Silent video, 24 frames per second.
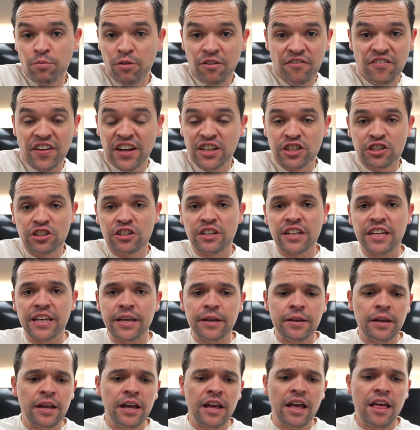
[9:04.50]

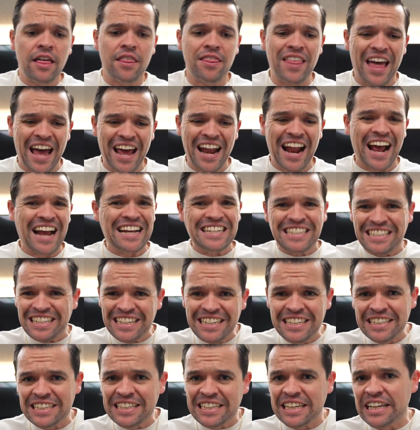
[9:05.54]
professionally, that I
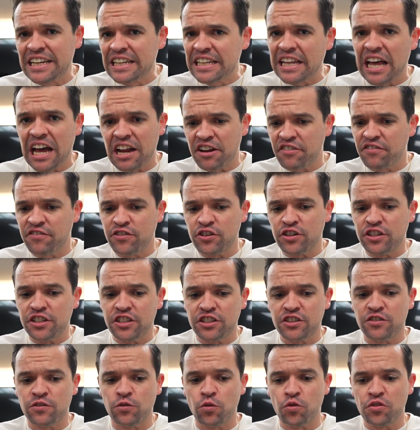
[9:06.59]
didn't get a lot of
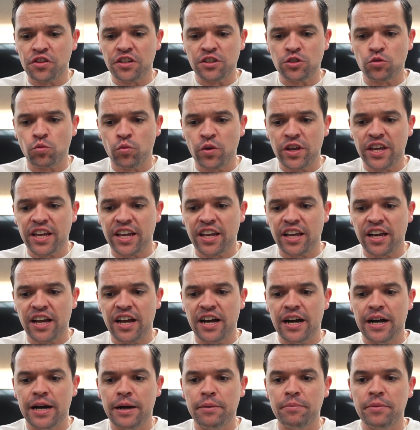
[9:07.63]
footage for this week.
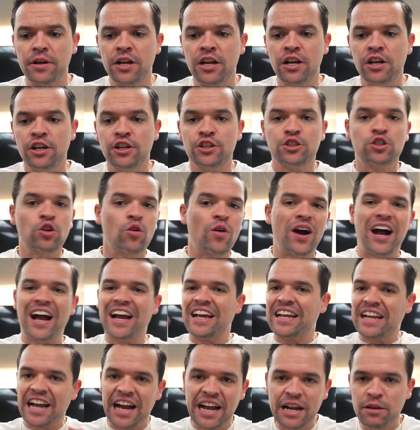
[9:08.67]
So
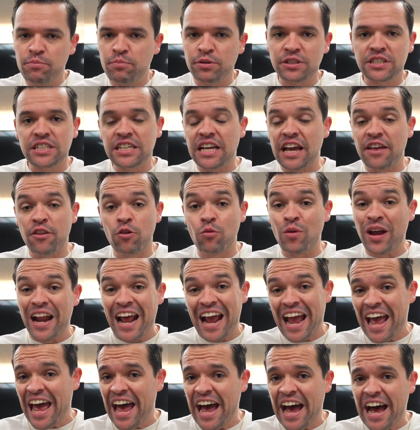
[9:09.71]
I kind of put together what
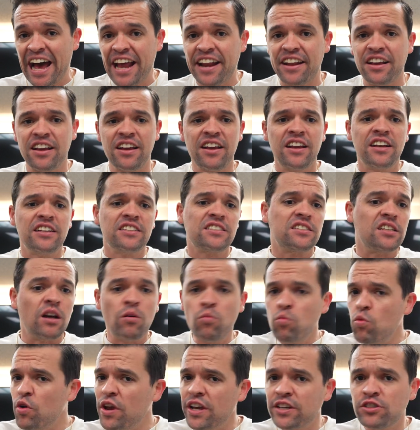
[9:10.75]
I had.
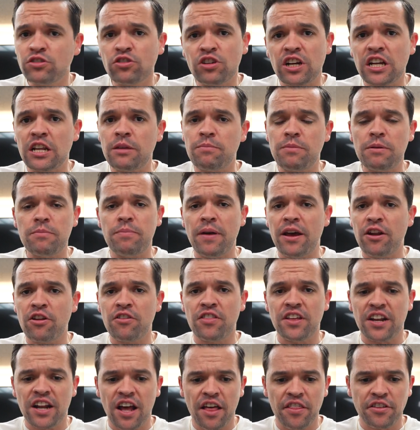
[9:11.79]
Some weeks are going to be better
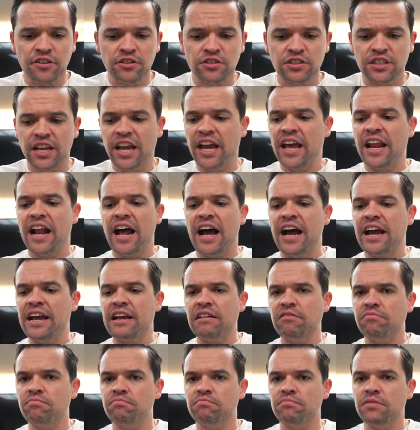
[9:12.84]
than others, and
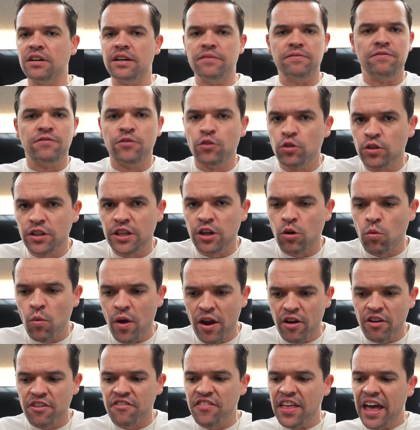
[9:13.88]
I am fully
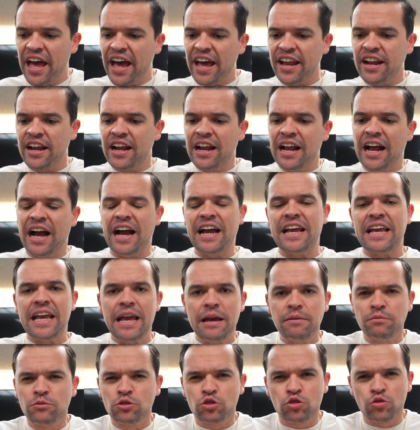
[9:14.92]
aware of that. I
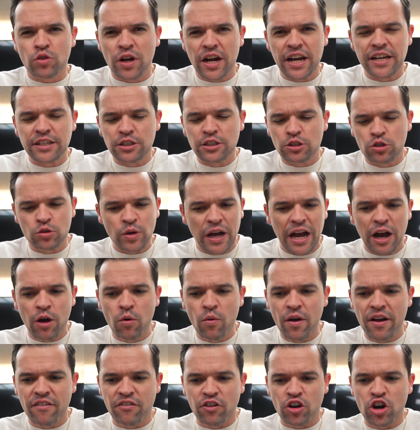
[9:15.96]
am trying to,
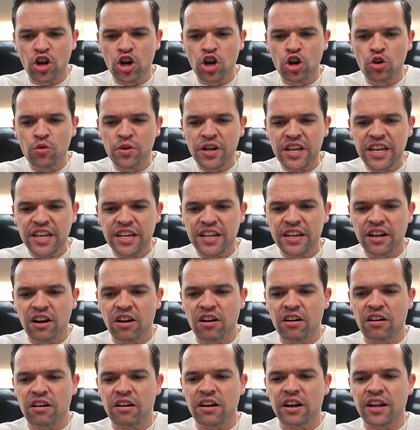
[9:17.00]
however, hone in
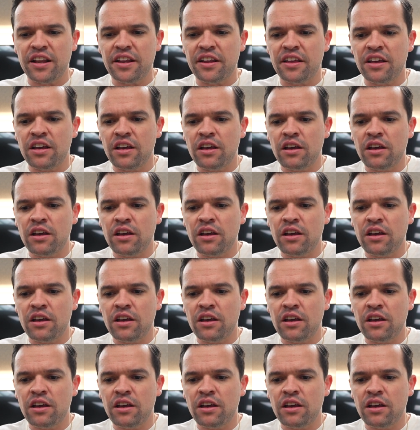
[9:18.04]
on